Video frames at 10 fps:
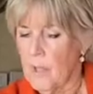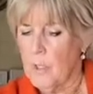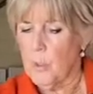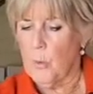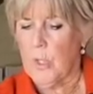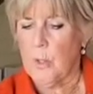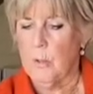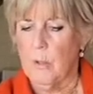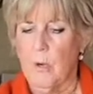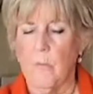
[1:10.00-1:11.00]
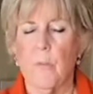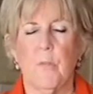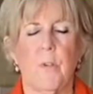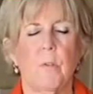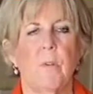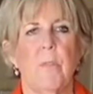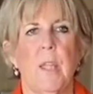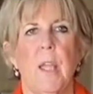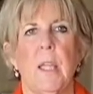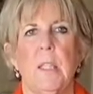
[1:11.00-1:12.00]
quick overview of
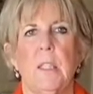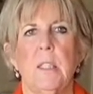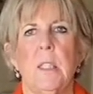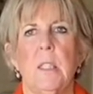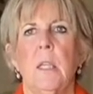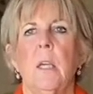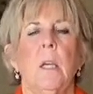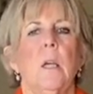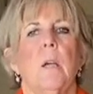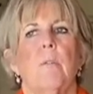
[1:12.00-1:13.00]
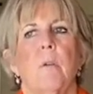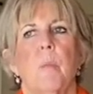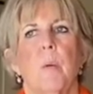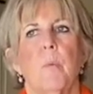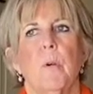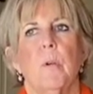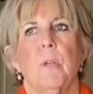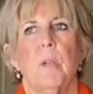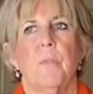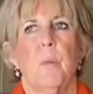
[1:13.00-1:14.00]
the AED.
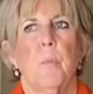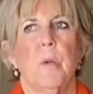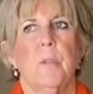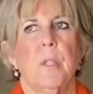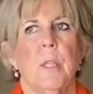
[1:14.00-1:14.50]
Remember, if the person